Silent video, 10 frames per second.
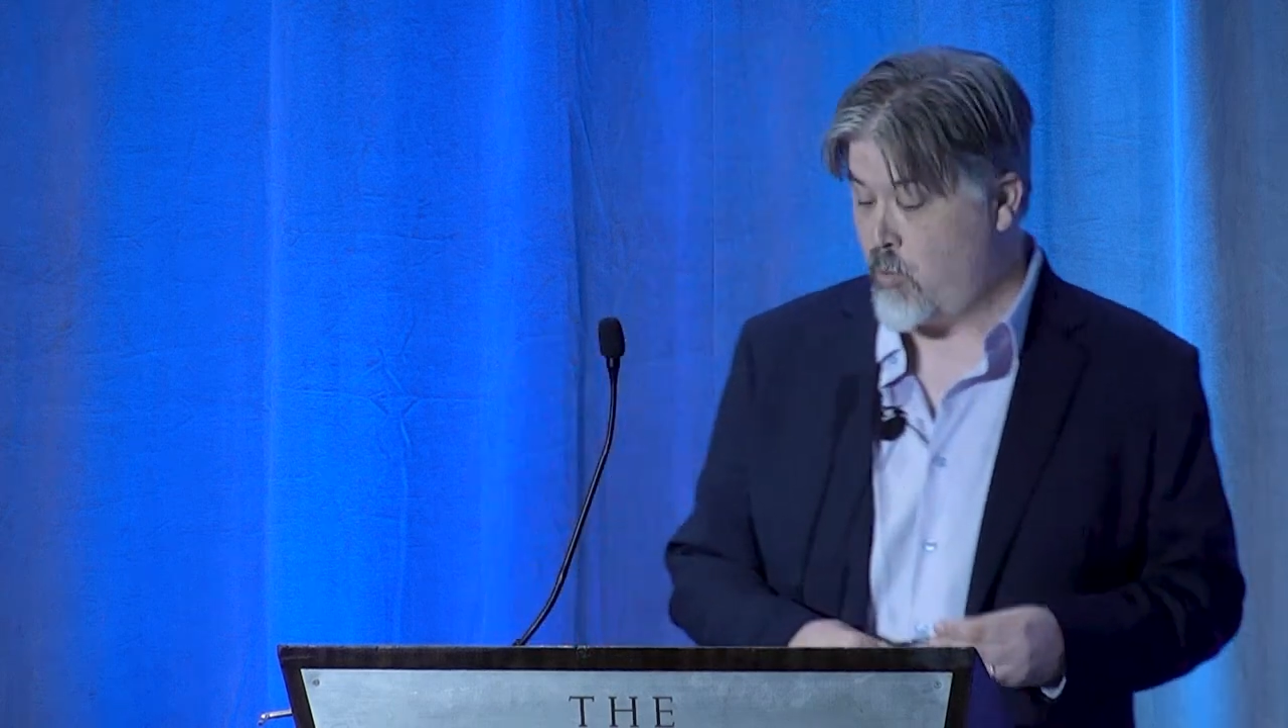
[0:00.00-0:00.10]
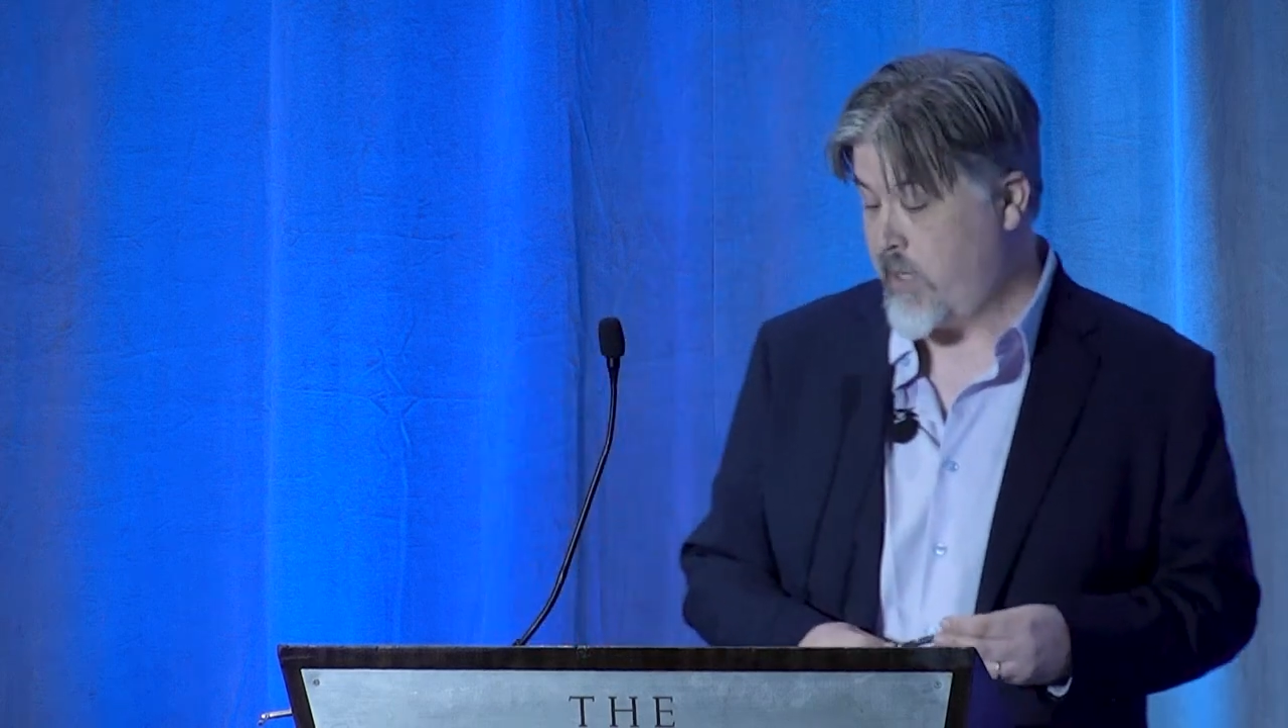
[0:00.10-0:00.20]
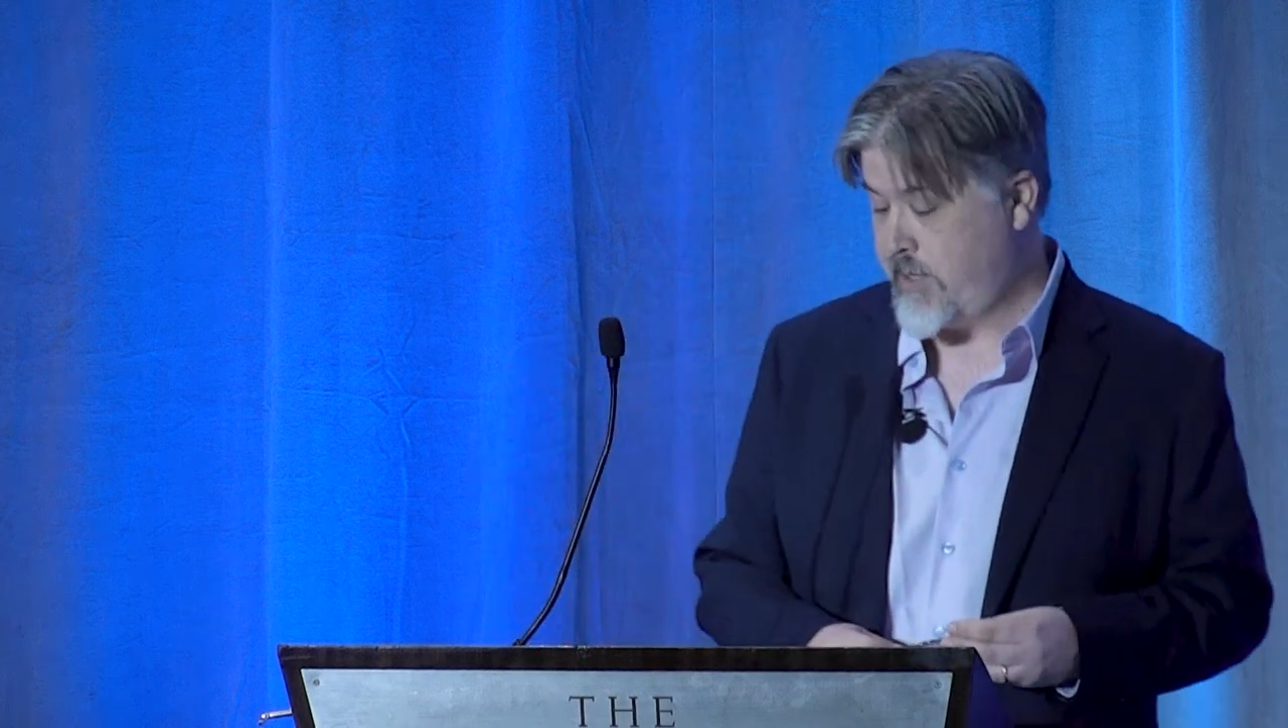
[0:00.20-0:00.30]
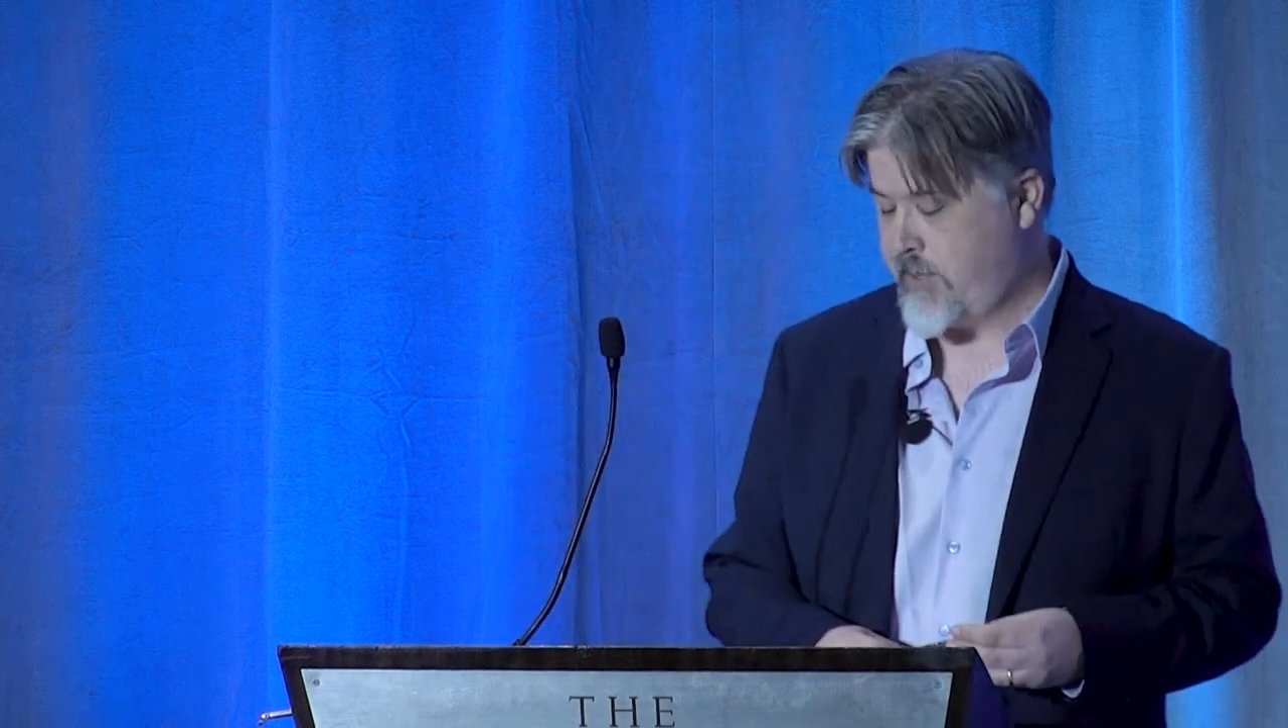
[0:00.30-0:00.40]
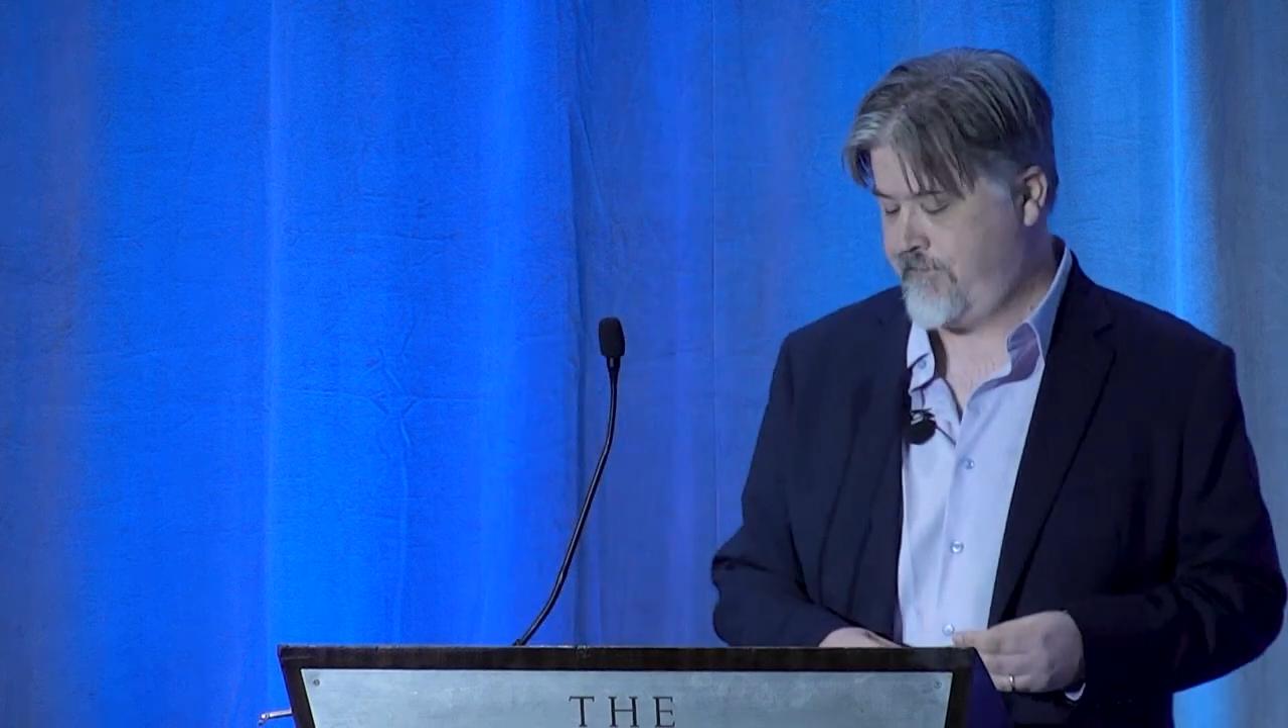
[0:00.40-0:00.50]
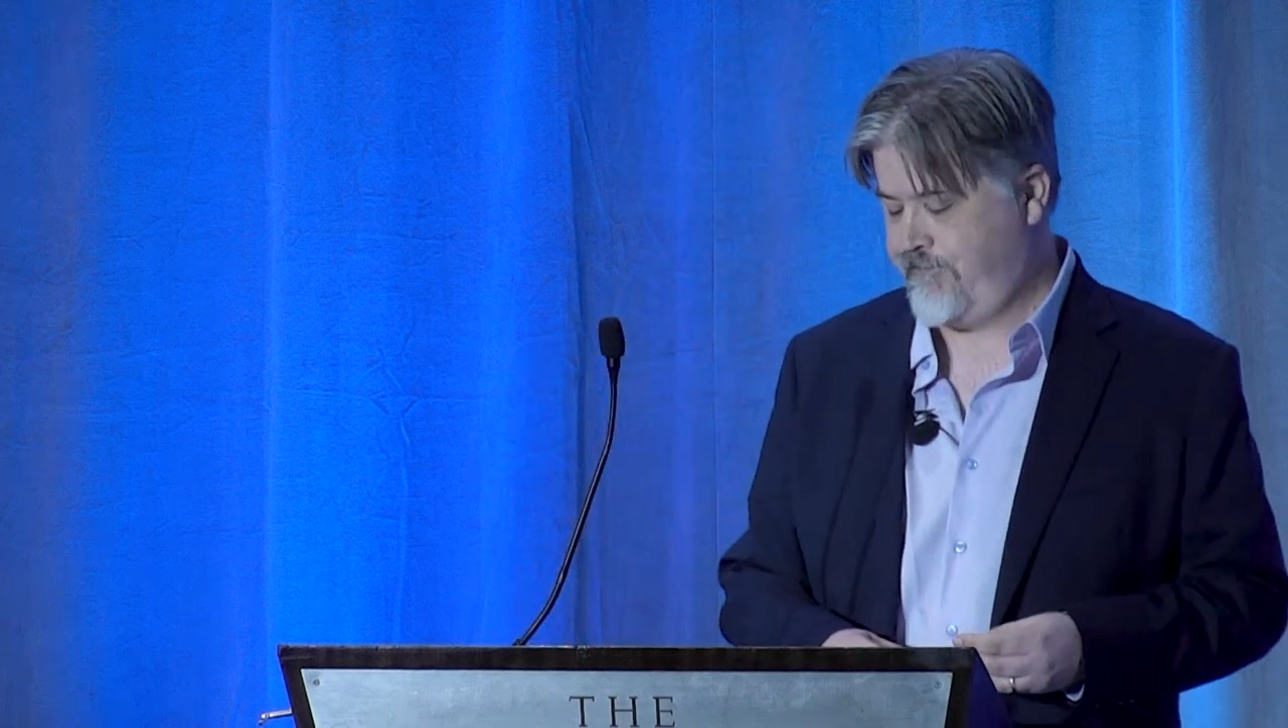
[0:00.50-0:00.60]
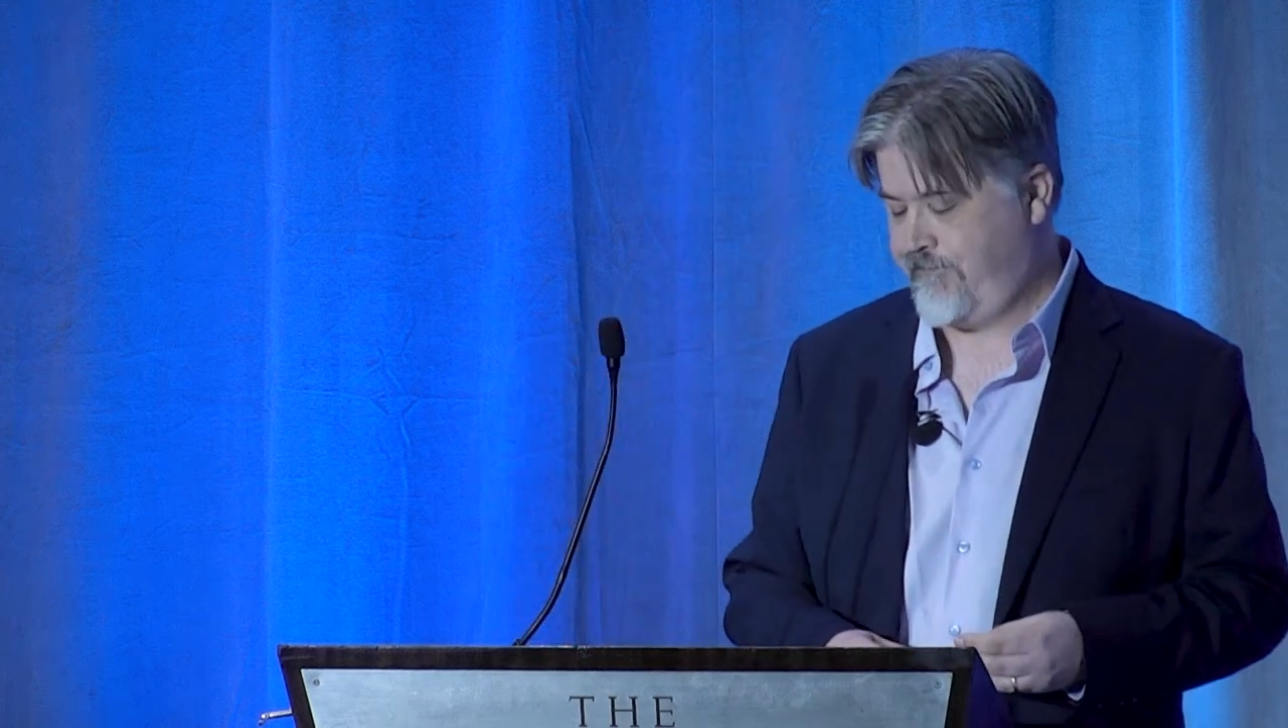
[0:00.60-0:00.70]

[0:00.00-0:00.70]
was.